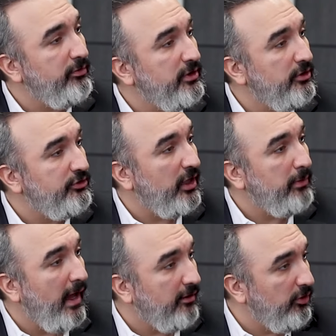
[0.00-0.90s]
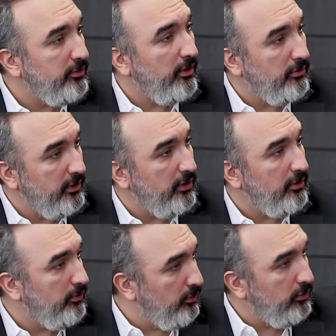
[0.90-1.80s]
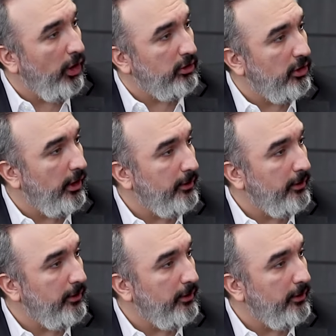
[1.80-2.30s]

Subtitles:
meters setback from the rear lot line.